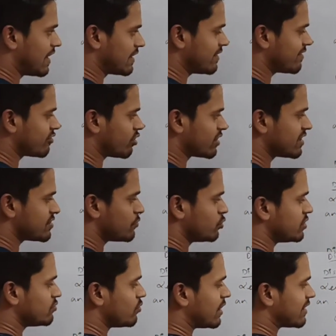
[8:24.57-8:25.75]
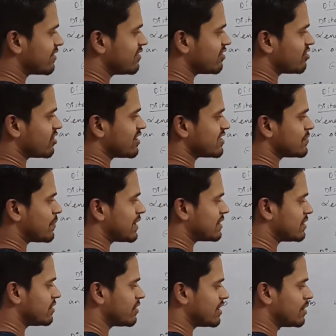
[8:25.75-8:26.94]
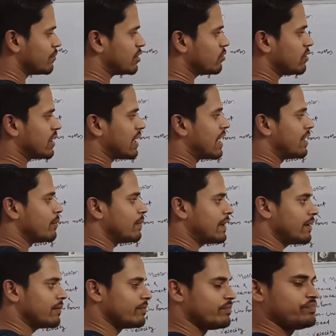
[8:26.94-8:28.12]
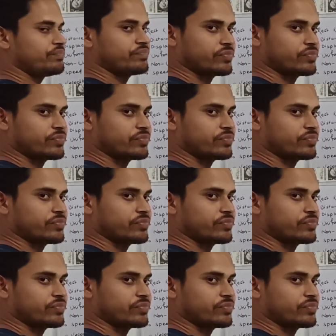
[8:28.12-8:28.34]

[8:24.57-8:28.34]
Like this shortest, what is the shortest path here in between A and B?